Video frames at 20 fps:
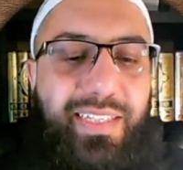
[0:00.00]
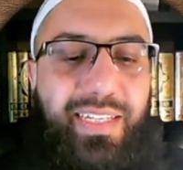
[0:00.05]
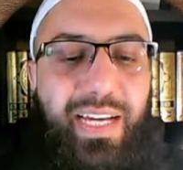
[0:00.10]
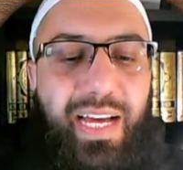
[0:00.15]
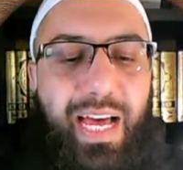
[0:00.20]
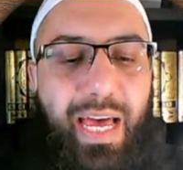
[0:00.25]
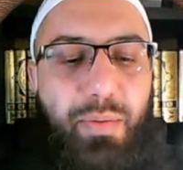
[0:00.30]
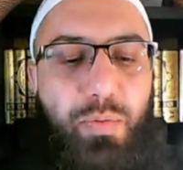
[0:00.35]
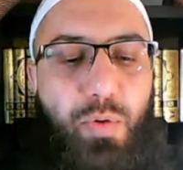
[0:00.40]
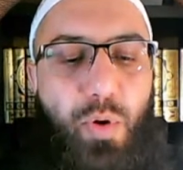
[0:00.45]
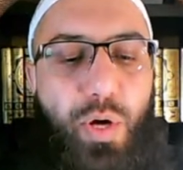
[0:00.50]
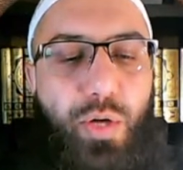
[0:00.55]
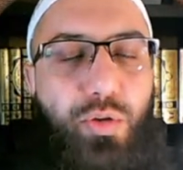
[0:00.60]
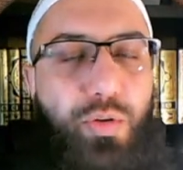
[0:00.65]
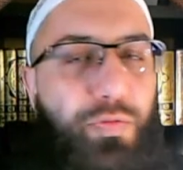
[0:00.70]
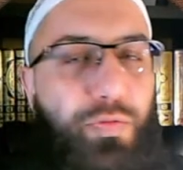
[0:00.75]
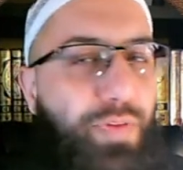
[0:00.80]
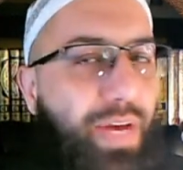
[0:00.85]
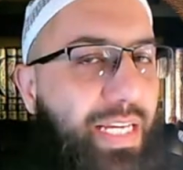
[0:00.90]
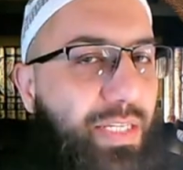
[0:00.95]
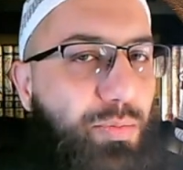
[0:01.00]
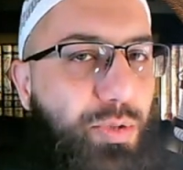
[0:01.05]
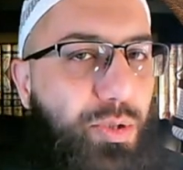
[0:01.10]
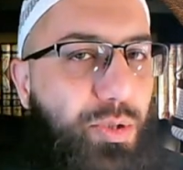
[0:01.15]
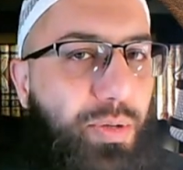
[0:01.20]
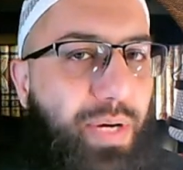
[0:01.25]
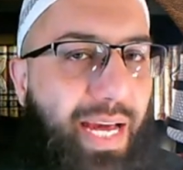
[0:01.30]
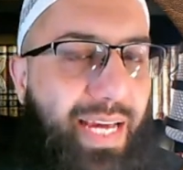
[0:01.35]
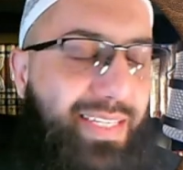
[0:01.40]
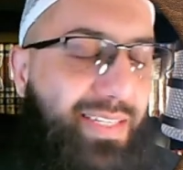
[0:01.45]
I'm going too fast with you
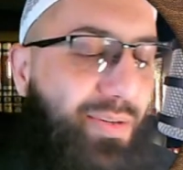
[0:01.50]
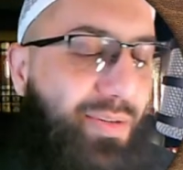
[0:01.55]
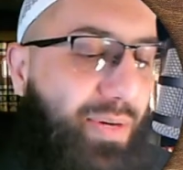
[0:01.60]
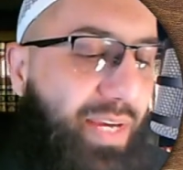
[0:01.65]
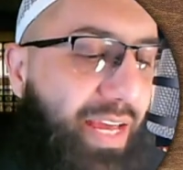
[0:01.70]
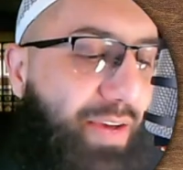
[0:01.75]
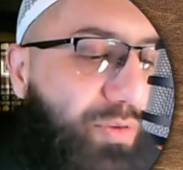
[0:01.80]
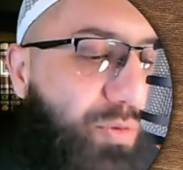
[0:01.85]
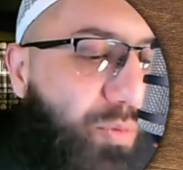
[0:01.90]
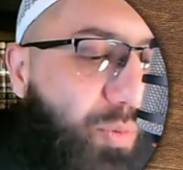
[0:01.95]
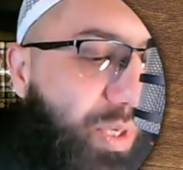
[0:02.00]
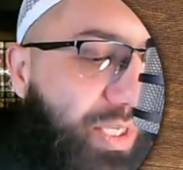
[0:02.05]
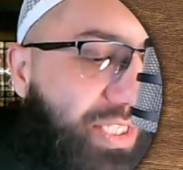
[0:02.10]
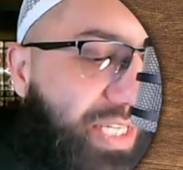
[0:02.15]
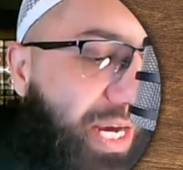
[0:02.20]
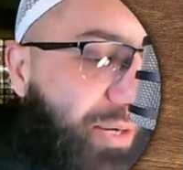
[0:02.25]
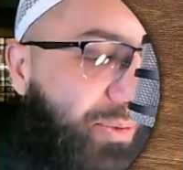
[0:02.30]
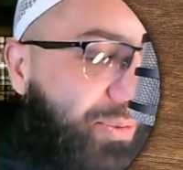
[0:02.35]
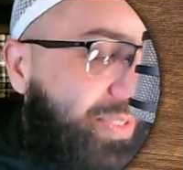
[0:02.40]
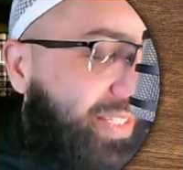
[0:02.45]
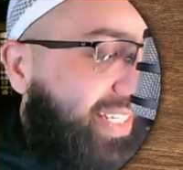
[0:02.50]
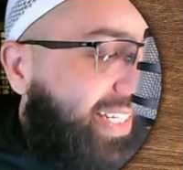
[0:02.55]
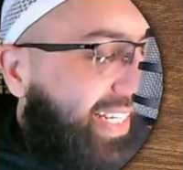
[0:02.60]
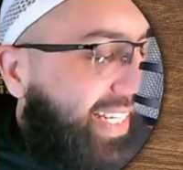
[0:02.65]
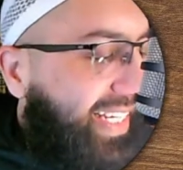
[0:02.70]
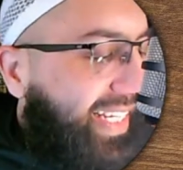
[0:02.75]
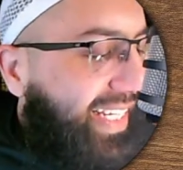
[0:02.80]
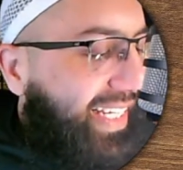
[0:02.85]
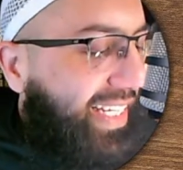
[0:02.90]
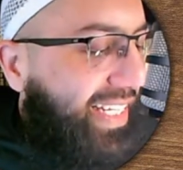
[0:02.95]
guys. Okay, I have to watch out.
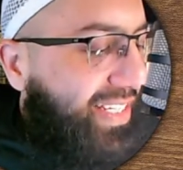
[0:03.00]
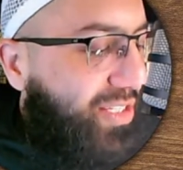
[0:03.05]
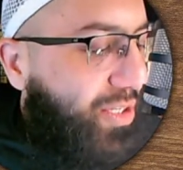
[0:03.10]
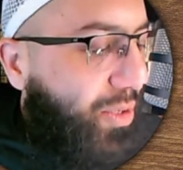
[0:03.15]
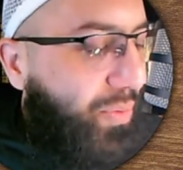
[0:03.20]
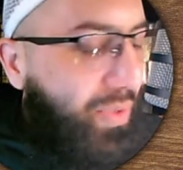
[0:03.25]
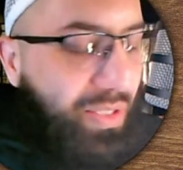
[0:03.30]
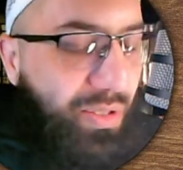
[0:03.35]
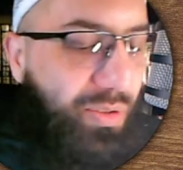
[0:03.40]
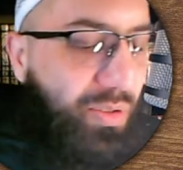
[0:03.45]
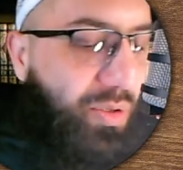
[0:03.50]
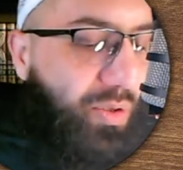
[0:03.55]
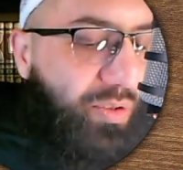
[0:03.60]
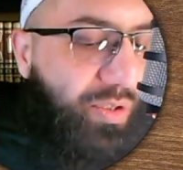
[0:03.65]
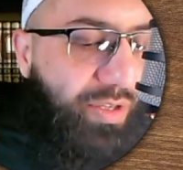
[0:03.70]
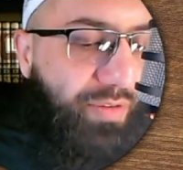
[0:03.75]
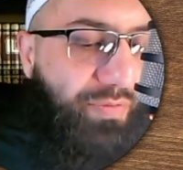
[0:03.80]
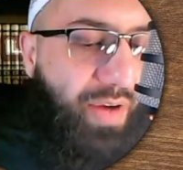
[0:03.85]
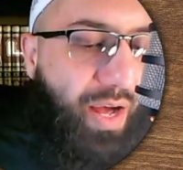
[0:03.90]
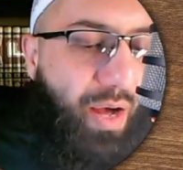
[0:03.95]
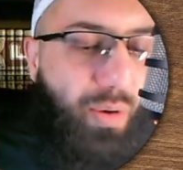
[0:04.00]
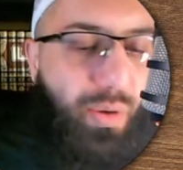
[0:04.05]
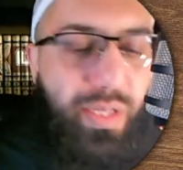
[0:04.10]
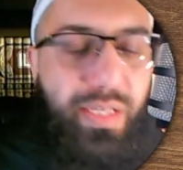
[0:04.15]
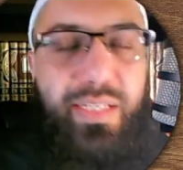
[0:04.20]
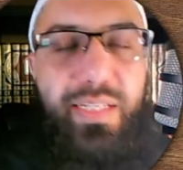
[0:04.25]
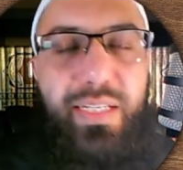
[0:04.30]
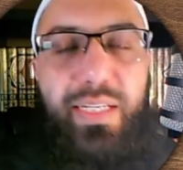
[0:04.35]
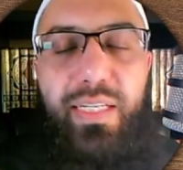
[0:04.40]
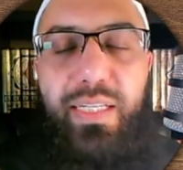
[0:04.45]
So we don't go to the
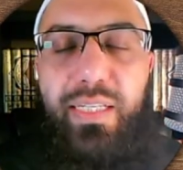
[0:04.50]
vowels.